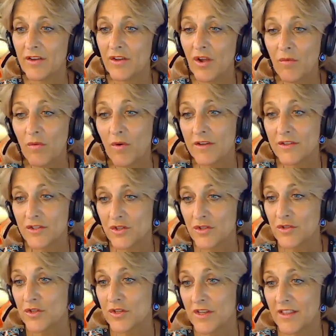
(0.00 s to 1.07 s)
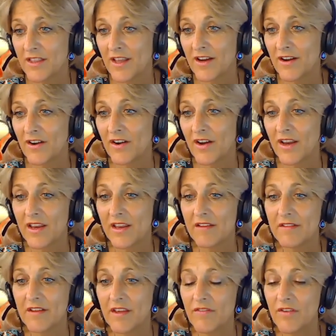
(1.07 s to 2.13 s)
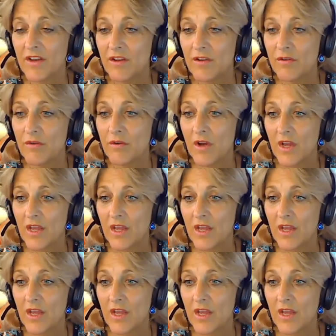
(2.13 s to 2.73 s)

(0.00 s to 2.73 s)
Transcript: johan's usually there and he's giving you